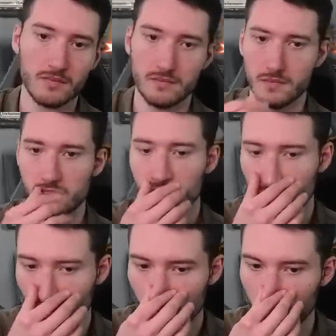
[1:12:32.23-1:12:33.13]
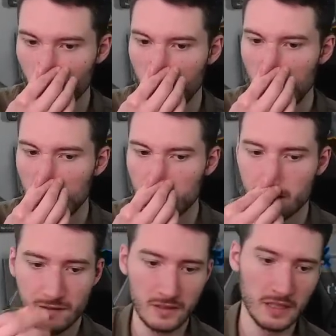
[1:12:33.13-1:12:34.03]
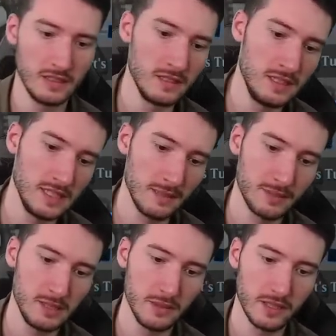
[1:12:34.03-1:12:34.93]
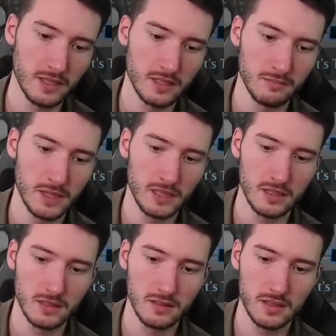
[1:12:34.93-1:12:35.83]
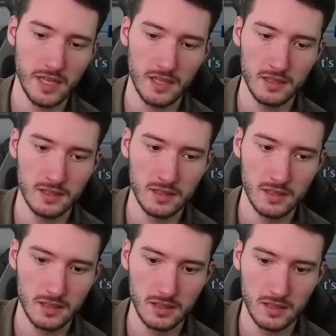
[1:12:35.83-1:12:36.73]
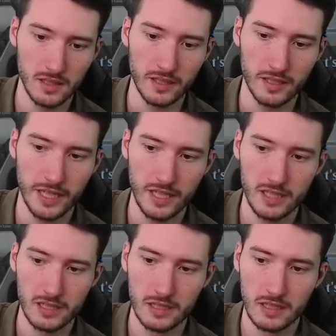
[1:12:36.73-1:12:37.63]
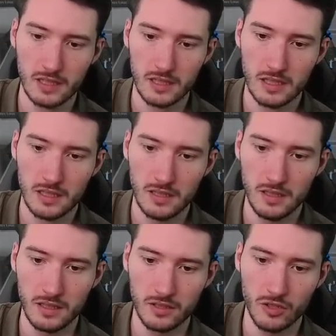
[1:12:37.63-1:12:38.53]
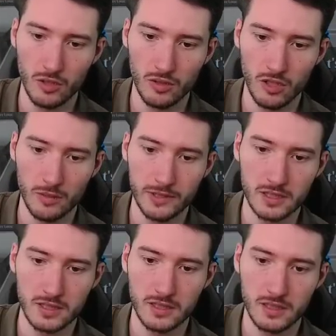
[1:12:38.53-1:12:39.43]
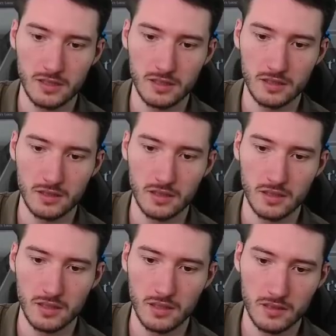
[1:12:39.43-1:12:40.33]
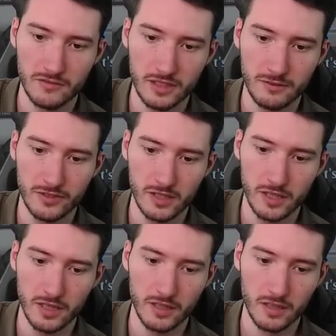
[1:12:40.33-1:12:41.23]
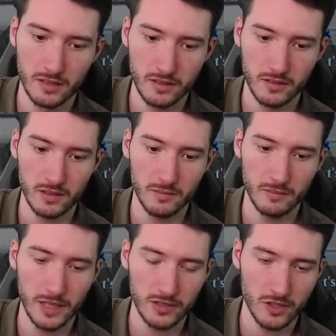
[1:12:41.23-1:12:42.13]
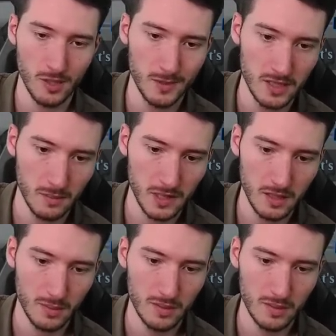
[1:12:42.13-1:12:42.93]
Even if they're Wrath, then in the upkeep I can make a talent cake and copy the thing with the cake. So make a stop in the upkeep.